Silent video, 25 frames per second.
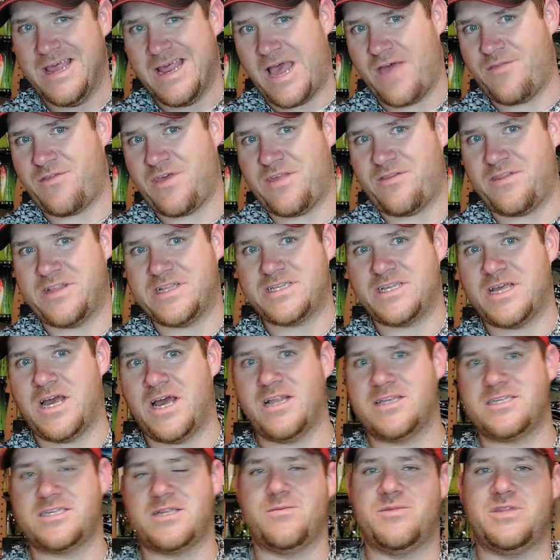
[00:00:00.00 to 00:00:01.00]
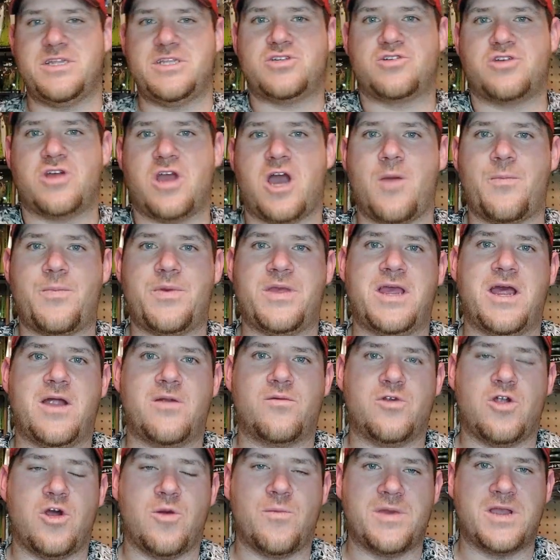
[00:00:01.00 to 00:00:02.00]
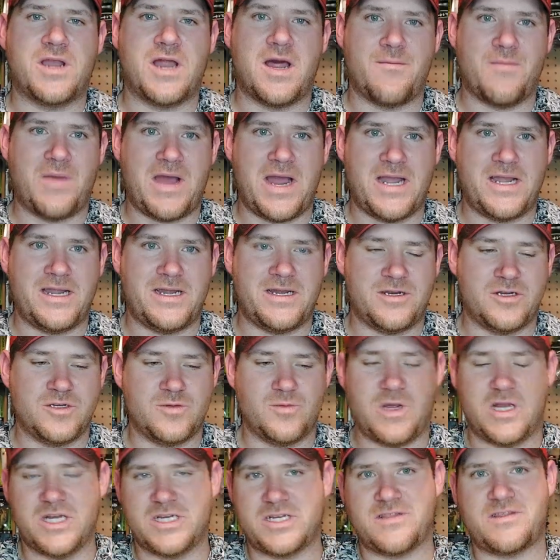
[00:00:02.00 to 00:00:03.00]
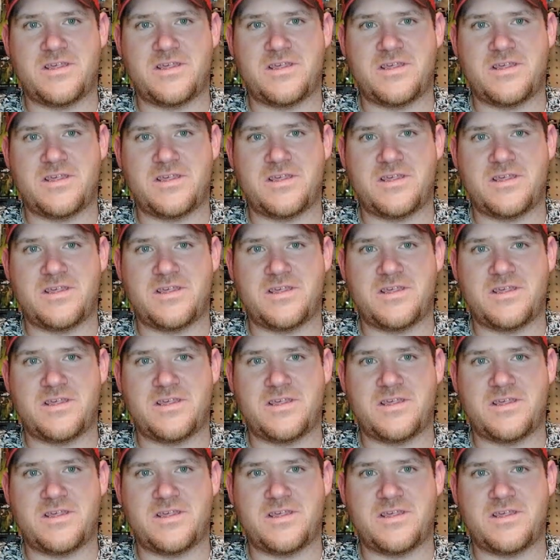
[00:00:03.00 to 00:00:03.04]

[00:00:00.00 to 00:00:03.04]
I think it's got some of these crappie out roaming, not biting near as much.